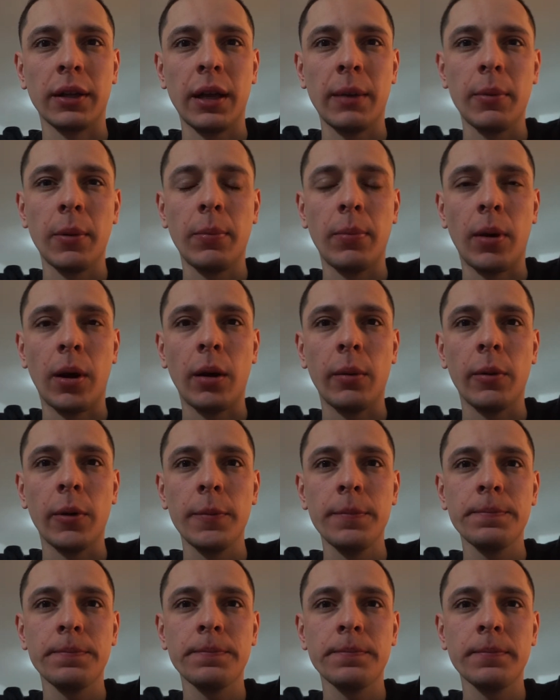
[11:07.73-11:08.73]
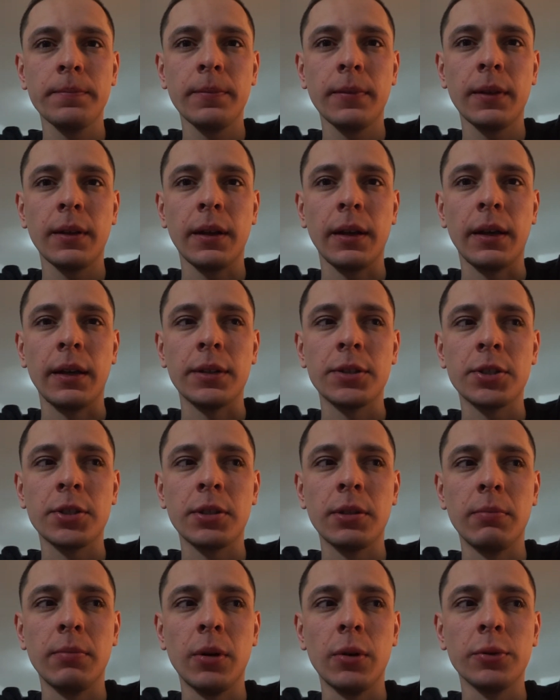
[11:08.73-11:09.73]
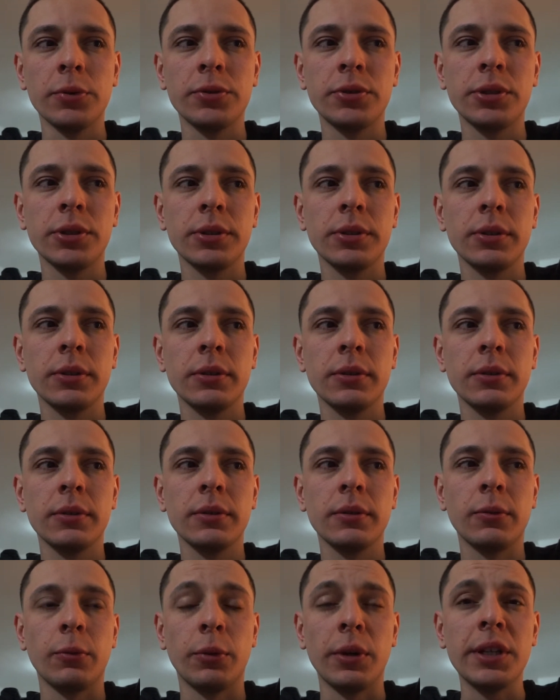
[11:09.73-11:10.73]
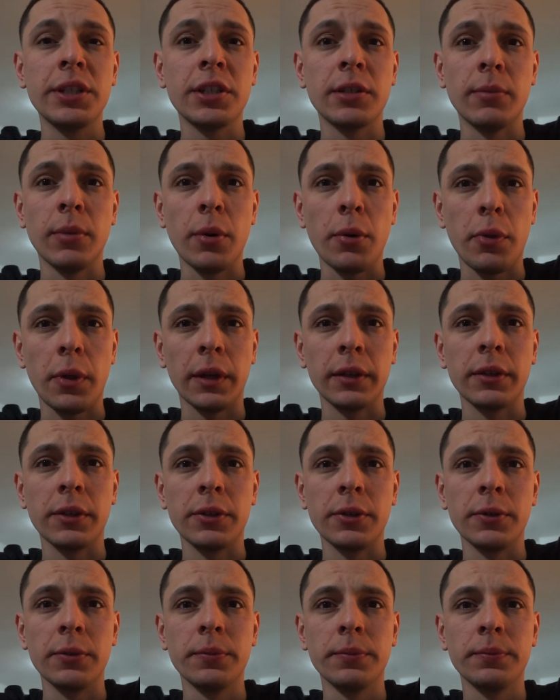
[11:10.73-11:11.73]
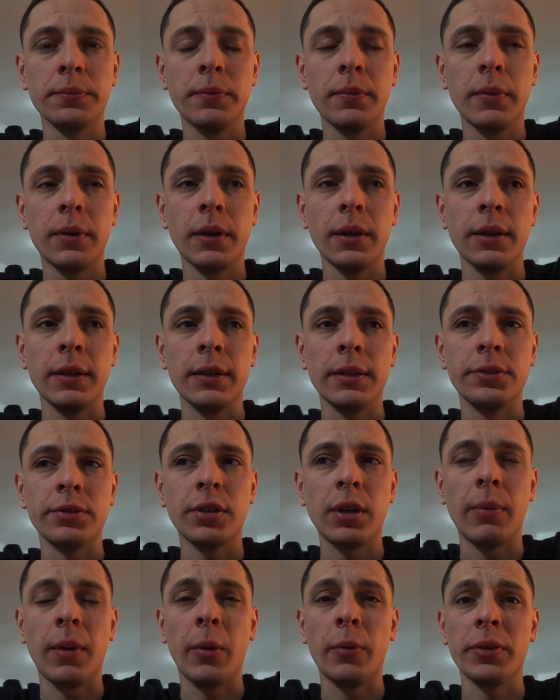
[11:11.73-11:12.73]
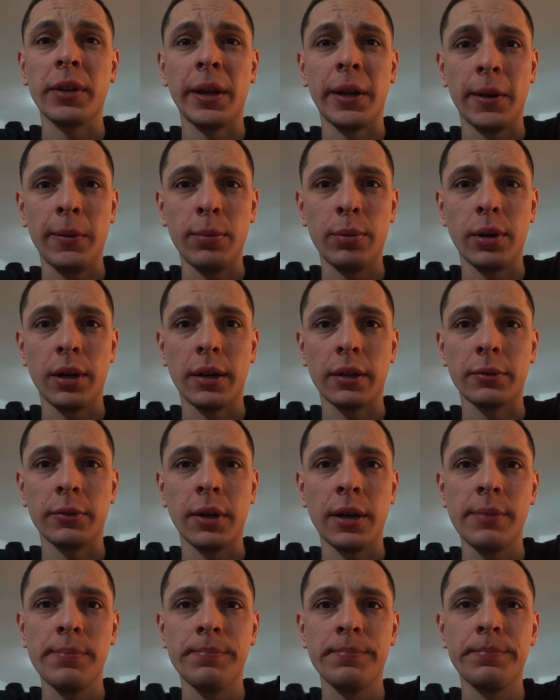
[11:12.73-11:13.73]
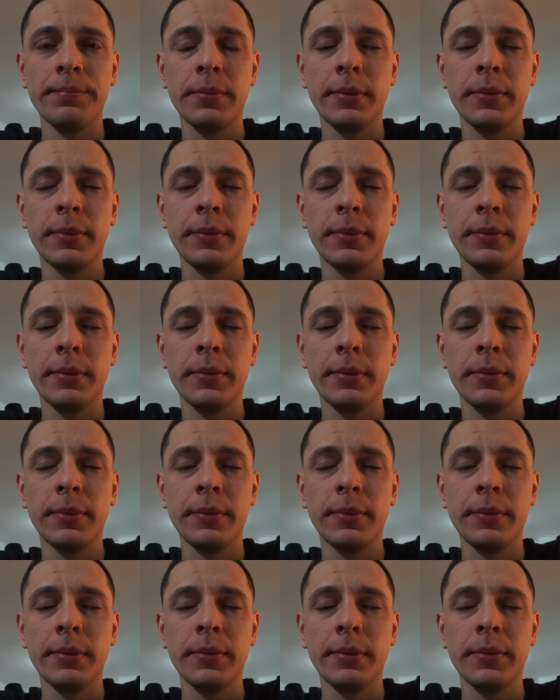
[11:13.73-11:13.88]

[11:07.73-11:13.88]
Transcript: I am a barber, and it's the most reasonable thing to do is to come out with a hair product, right?